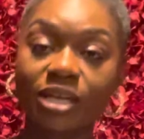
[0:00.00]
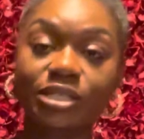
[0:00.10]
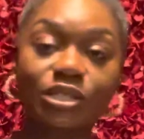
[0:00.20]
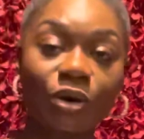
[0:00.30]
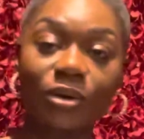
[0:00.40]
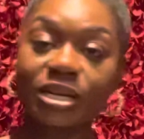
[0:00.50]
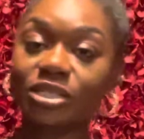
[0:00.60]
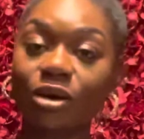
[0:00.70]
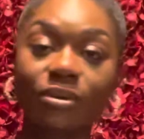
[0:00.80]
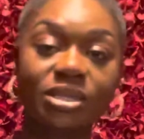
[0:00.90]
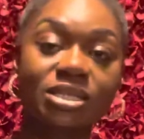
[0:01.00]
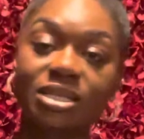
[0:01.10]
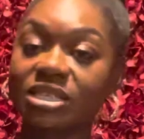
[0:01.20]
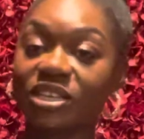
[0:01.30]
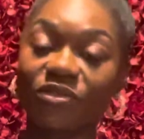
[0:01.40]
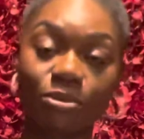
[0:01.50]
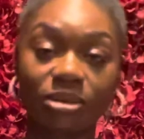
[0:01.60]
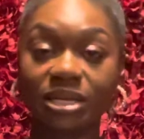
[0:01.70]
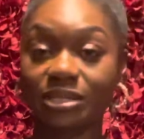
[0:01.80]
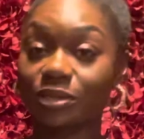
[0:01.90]
So it's going to the different
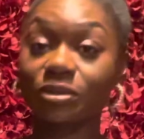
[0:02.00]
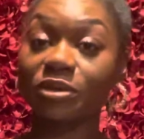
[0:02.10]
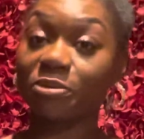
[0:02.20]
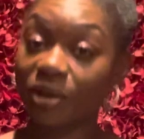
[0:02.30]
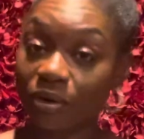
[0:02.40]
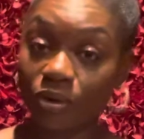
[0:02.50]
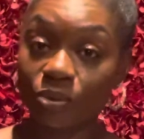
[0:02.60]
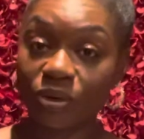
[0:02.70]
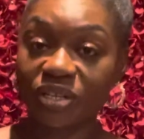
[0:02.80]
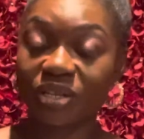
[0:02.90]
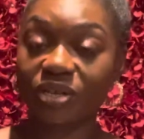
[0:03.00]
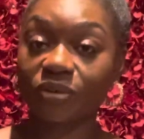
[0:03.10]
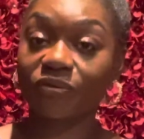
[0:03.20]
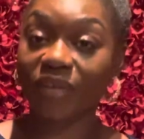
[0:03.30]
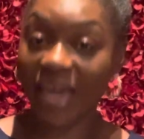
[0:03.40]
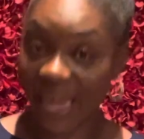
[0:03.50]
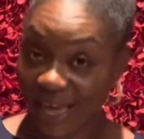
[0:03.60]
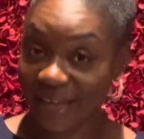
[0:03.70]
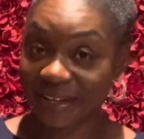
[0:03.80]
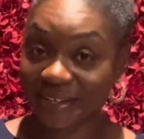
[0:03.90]
places. So depending on what you've
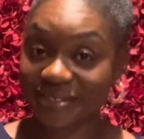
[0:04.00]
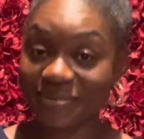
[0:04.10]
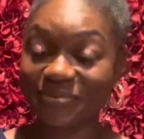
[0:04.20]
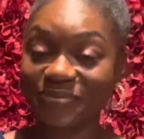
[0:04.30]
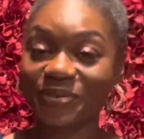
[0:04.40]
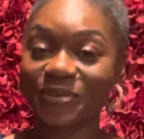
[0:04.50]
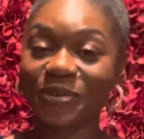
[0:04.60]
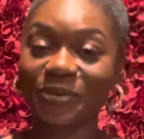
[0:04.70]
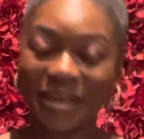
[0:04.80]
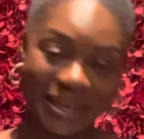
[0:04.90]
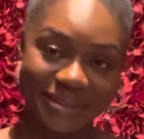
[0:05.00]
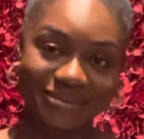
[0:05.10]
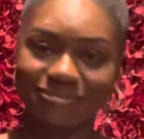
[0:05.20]
eaten or you ate